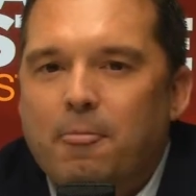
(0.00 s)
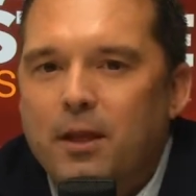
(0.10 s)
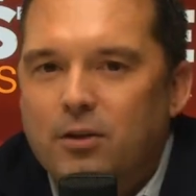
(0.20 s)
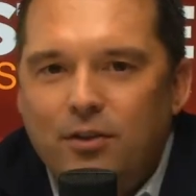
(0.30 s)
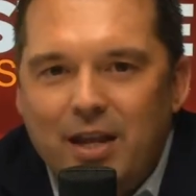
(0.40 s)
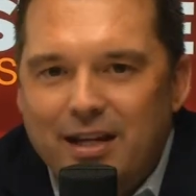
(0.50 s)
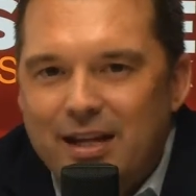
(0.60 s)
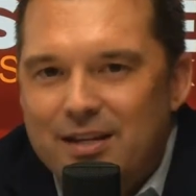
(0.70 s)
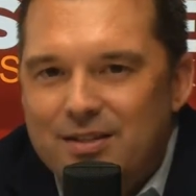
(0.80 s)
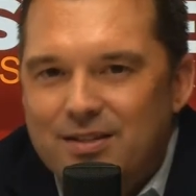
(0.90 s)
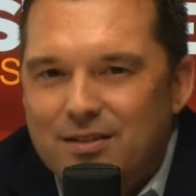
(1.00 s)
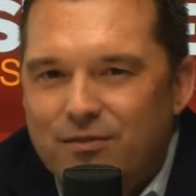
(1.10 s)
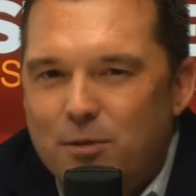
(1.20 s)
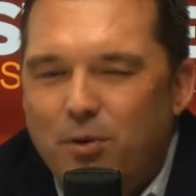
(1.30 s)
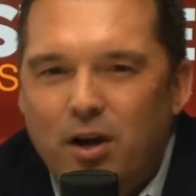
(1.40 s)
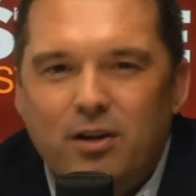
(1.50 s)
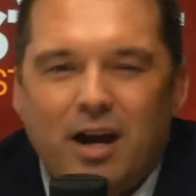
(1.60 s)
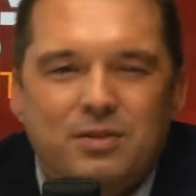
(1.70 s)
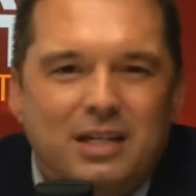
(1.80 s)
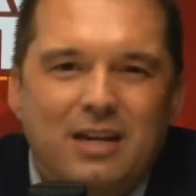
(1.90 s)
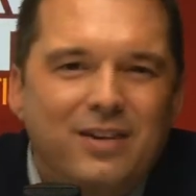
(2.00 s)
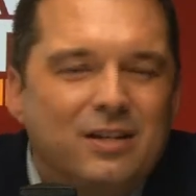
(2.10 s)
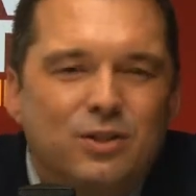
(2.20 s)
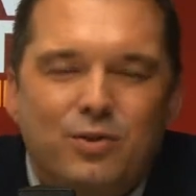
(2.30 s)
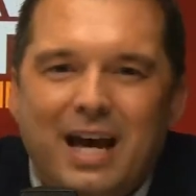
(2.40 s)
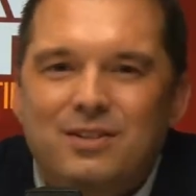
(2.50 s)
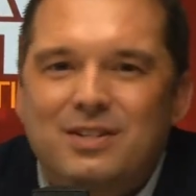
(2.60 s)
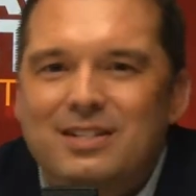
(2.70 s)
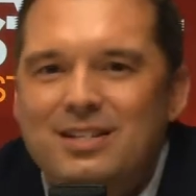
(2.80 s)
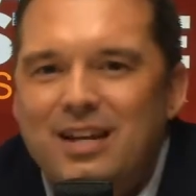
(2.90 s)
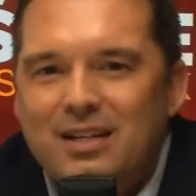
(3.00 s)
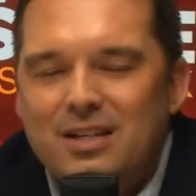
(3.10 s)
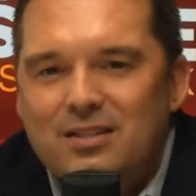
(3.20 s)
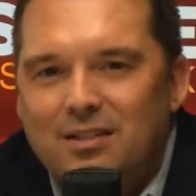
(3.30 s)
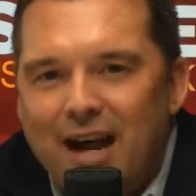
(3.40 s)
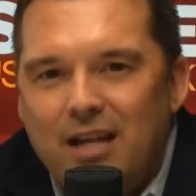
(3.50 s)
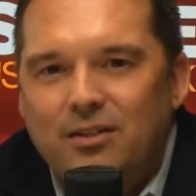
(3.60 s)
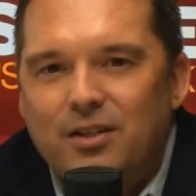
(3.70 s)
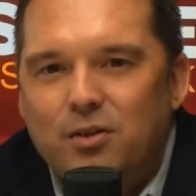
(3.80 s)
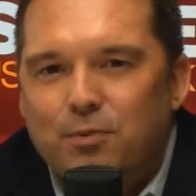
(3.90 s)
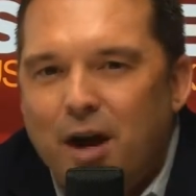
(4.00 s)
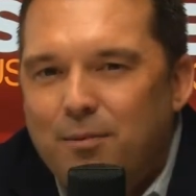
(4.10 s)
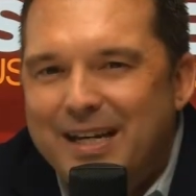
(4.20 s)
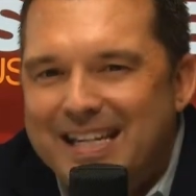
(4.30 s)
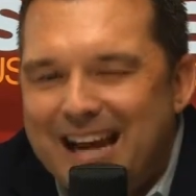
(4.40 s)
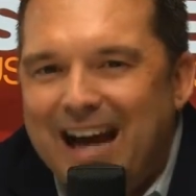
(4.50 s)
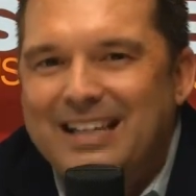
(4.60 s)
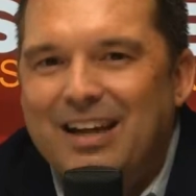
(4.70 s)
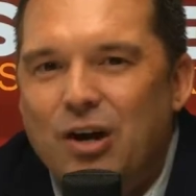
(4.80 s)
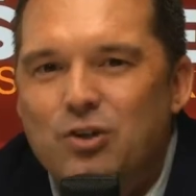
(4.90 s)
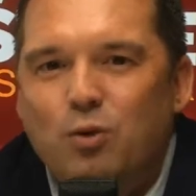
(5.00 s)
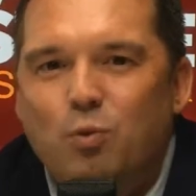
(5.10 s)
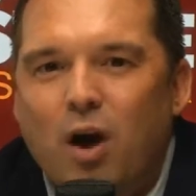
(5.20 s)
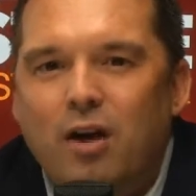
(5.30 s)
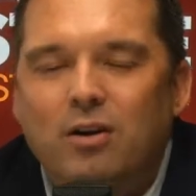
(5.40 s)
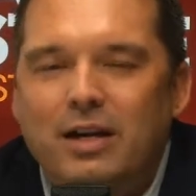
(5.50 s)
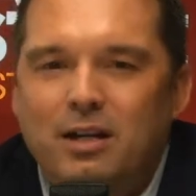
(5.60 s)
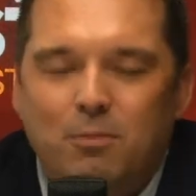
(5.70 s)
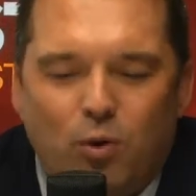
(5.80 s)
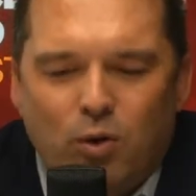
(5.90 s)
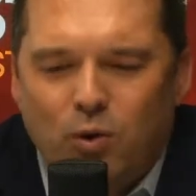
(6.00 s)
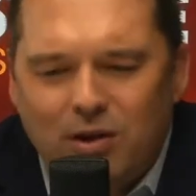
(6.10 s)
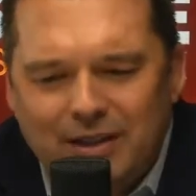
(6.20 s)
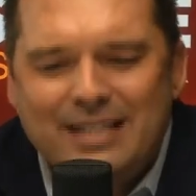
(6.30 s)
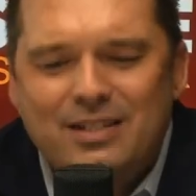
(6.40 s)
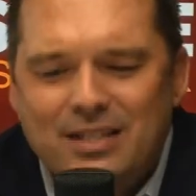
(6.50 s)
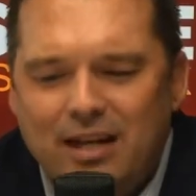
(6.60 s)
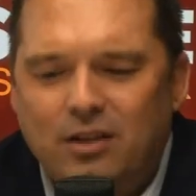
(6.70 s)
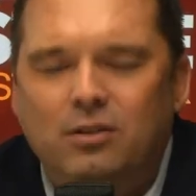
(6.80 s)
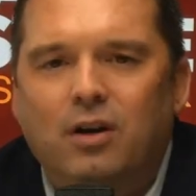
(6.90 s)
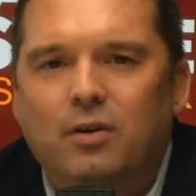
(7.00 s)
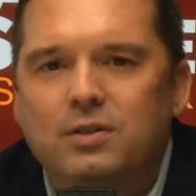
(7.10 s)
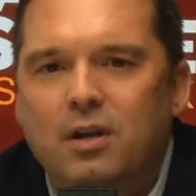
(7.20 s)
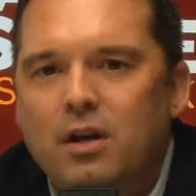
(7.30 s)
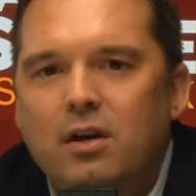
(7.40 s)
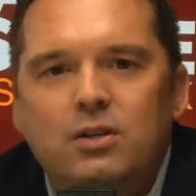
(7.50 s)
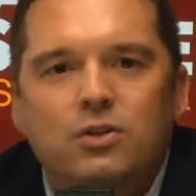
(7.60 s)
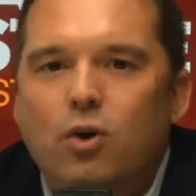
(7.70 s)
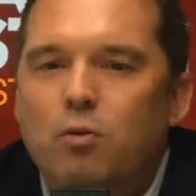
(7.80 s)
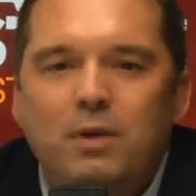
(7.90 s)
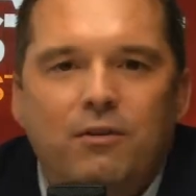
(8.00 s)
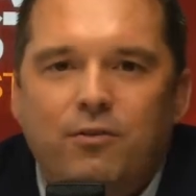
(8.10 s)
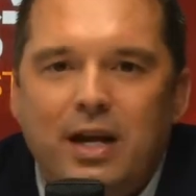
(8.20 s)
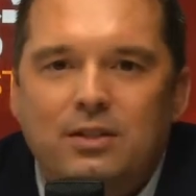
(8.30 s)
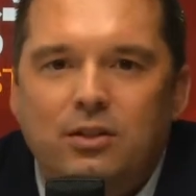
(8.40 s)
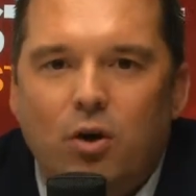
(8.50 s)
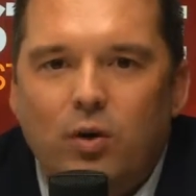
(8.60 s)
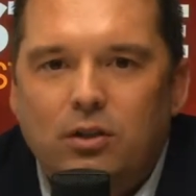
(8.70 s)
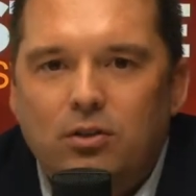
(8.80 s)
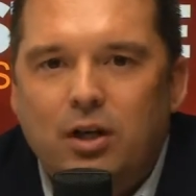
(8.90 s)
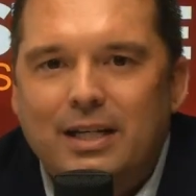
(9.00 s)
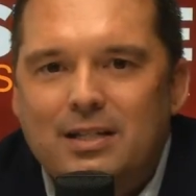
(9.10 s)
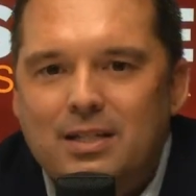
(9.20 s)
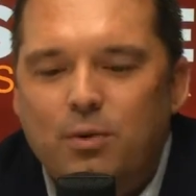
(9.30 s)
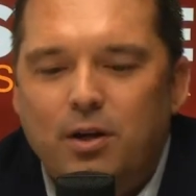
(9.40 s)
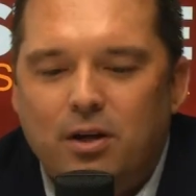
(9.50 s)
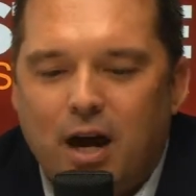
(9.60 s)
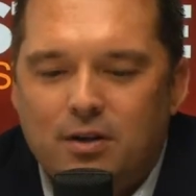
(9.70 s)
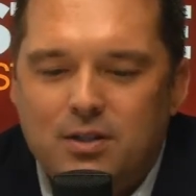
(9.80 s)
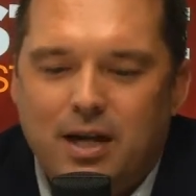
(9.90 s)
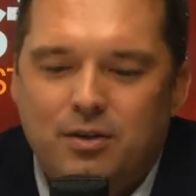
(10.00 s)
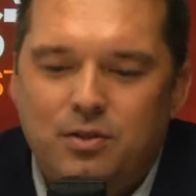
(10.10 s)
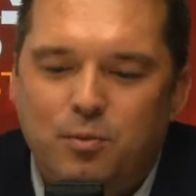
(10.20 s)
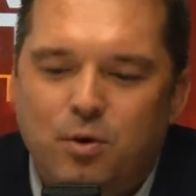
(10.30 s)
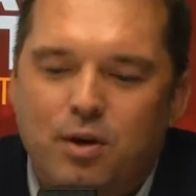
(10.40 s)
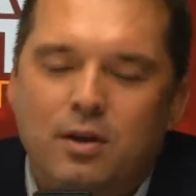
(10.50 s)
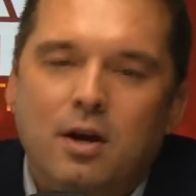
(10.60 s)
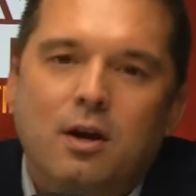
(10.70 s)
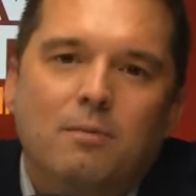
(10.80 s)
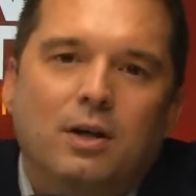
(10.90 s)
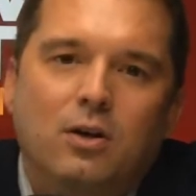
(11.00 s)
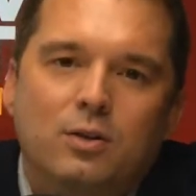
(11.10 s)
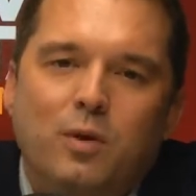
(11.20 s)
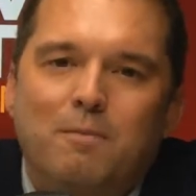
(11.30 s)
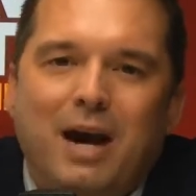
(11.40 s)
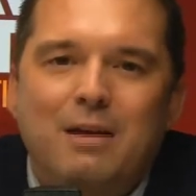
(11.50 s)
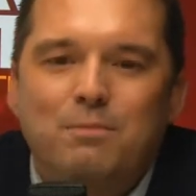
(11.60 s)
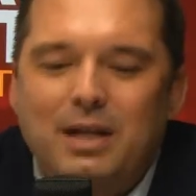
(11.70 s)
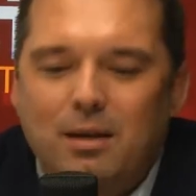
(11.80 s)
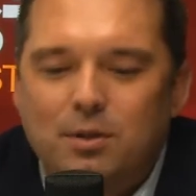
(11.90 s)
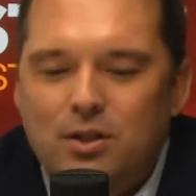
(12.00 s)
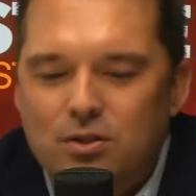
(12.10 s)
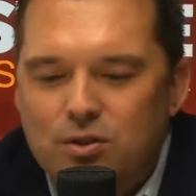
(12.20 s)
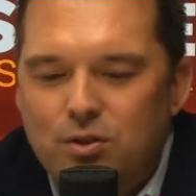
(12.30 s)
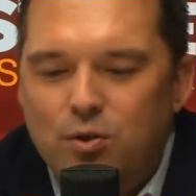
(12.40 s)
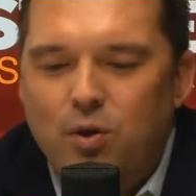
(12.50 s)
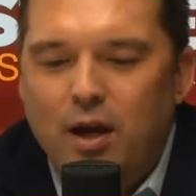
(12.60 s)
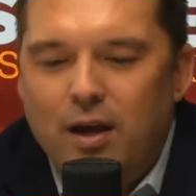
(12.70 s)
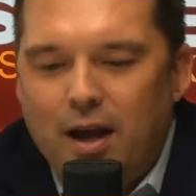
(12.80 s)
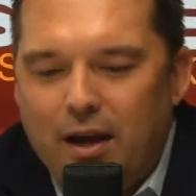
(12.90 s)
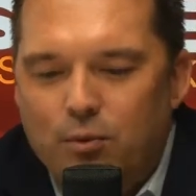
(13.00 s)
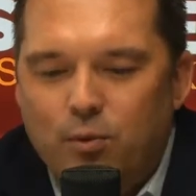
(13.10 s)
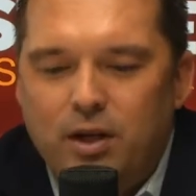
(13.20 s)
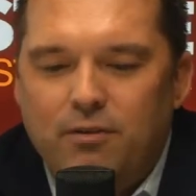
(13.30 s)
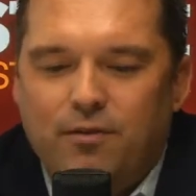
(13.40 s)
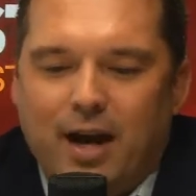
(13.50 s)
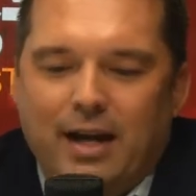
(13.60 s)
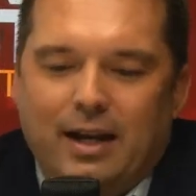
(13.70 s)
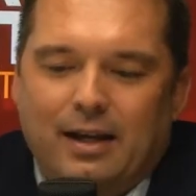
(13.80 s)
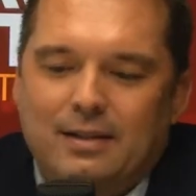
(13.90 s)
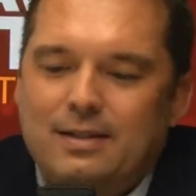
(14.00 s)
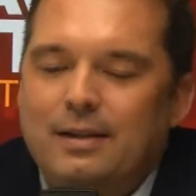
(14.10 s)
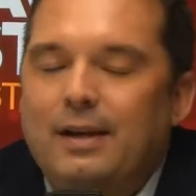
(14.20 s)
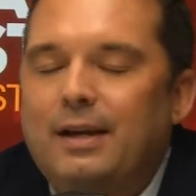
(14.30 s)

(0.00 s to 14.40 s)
The good thing is, if you bought your house even in 2006, it's likely you're probably not underwater anymore, or at least it's getting close. So don't be afraid to go and look and see what your house is actually worth because we might be able to do a refinance.